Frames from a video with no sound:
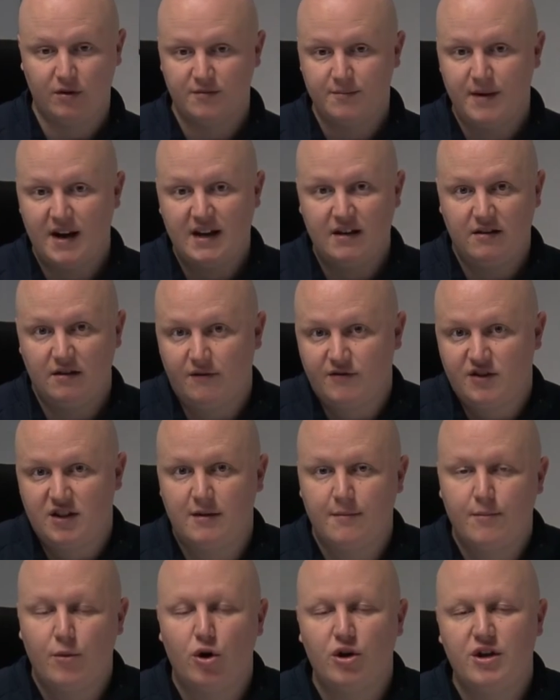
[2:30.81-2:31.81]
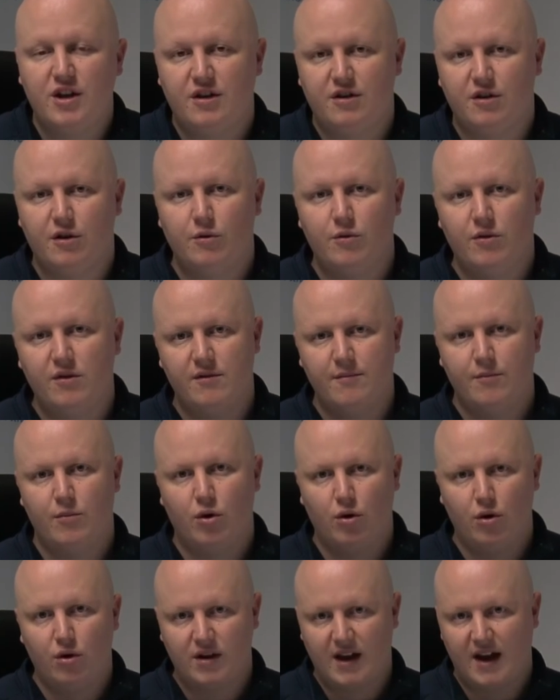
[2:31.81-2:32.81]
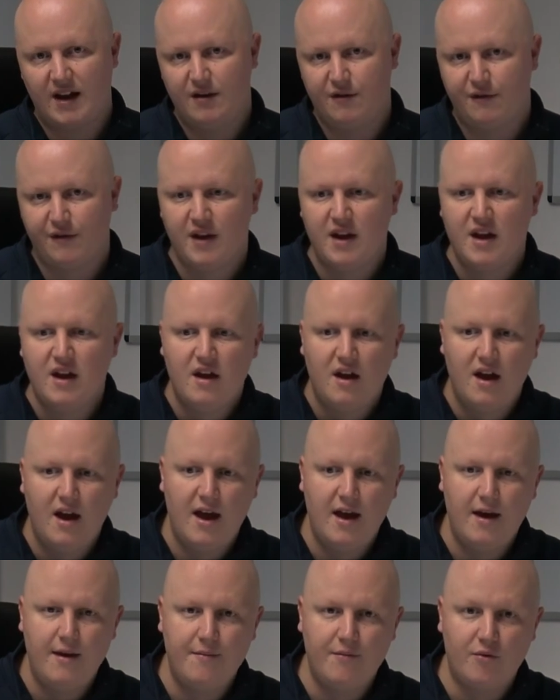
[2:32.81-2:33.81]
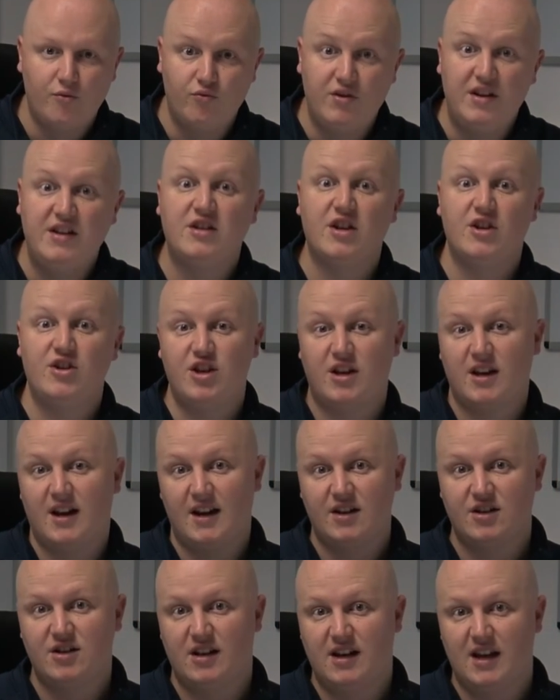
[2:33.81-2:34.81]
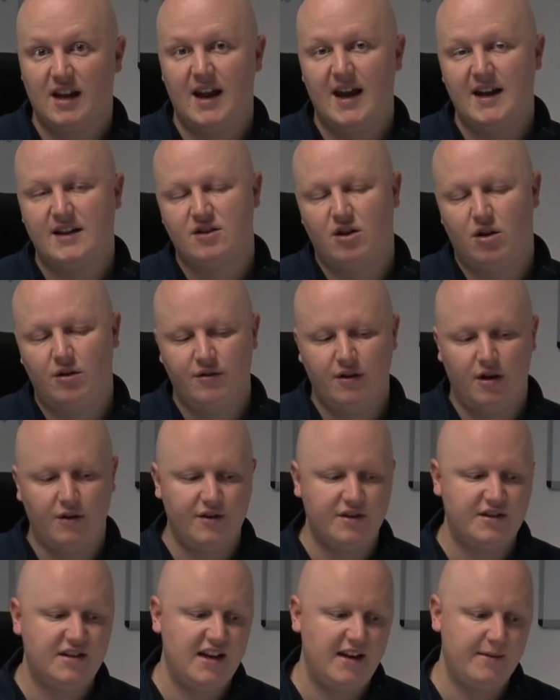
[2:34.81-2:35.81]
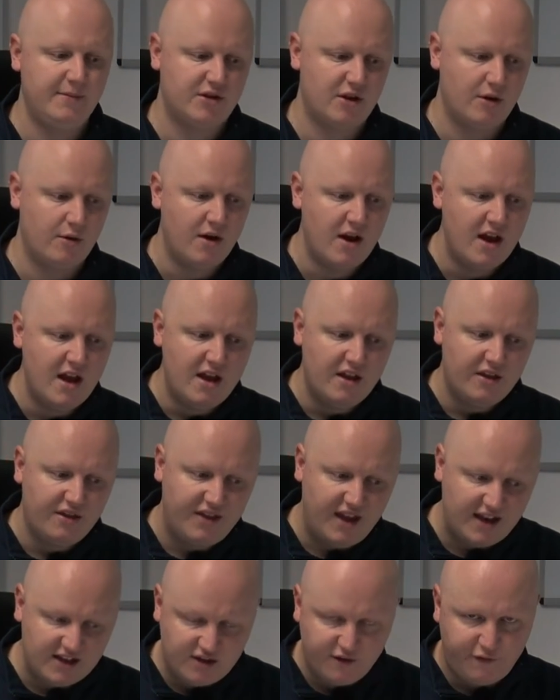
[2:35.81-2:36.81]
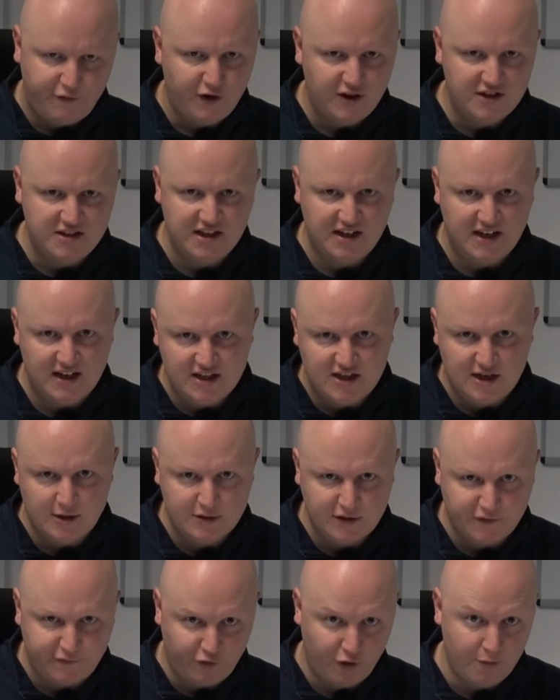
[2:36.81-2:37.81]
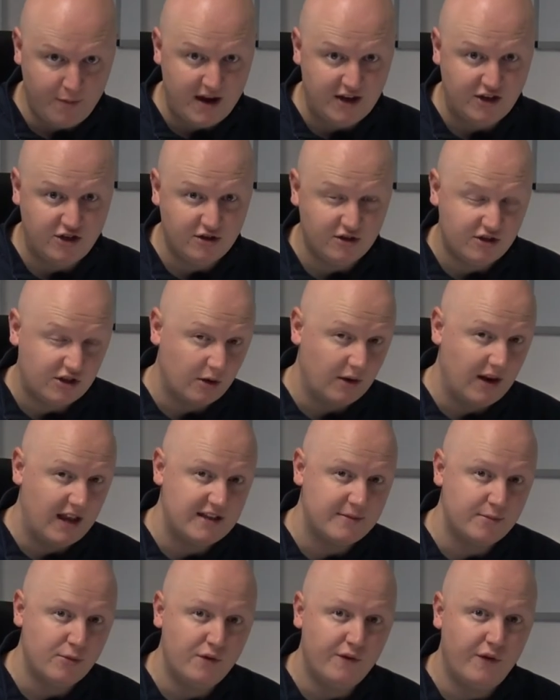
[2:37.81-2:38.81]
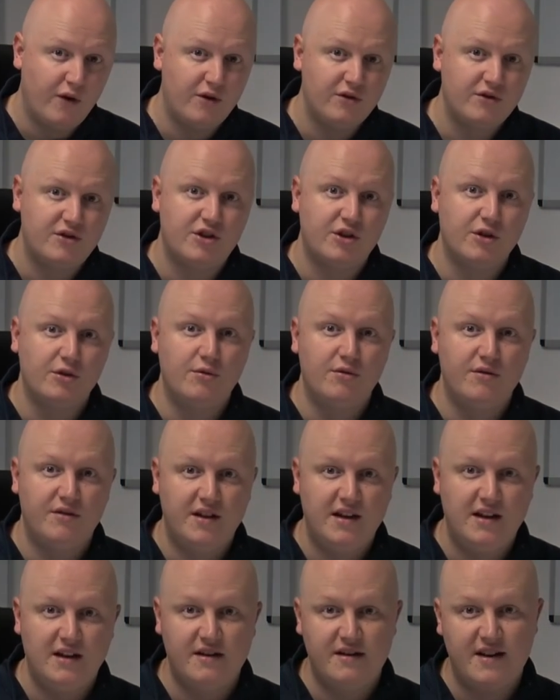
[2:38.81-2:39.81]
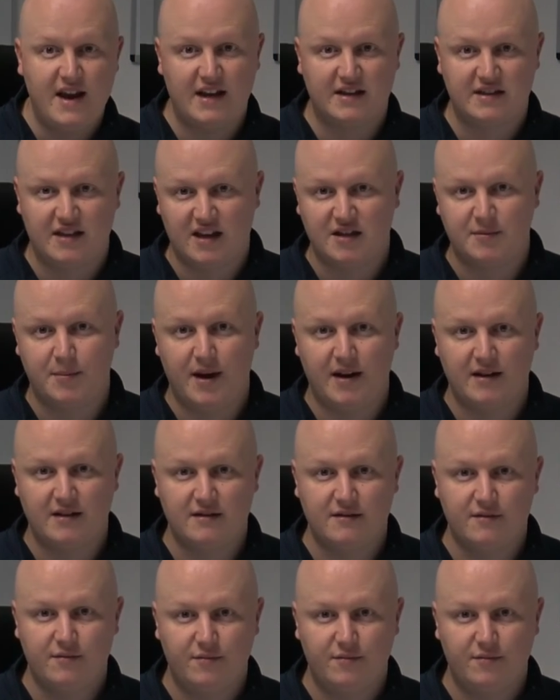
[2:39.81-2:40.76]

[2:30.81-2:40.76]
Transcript: As many, obviously, the more you do, the more kind of research you can actually collect on the team. So that's the first thing in terms of formation. So let's move on to the next aspect.